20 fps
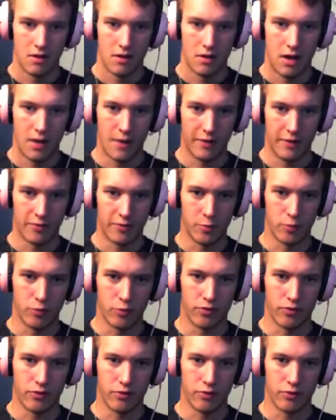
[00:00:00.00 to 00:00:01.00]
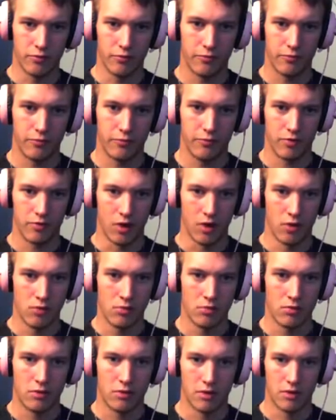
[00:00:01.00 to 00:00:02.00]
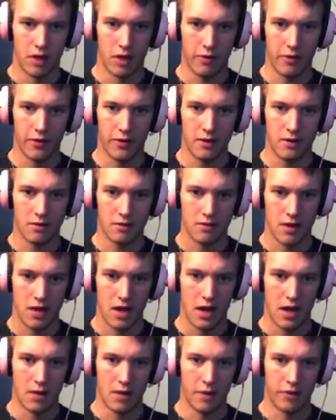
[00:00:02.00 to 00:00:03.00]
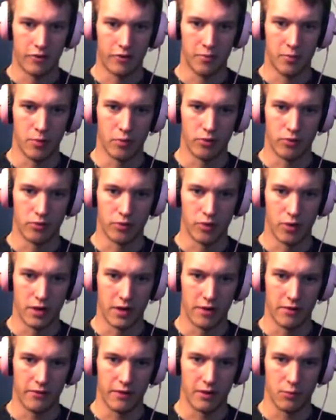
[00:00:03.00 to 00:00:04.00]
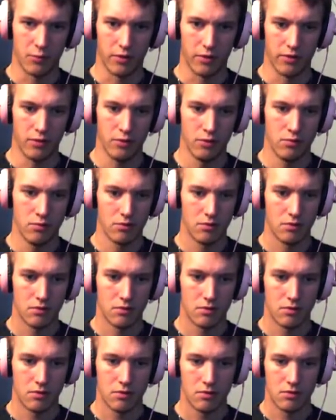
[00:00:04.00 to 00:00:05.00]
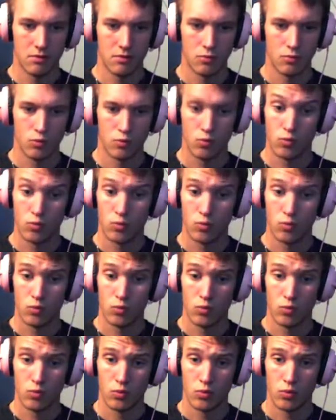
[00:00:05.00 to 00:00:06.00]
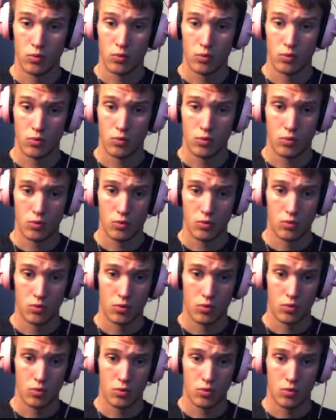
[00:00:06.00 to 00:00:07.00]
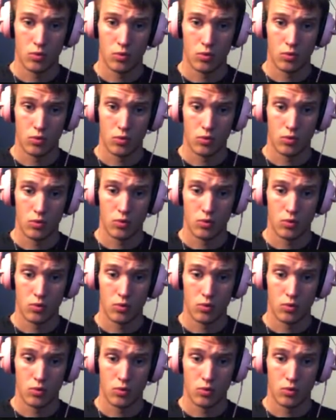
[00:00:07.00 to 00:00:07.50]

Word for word: Am I supposed to do... no? Nothing? I'm not supposed to do anything with you? I know you, machine. I know what you fear.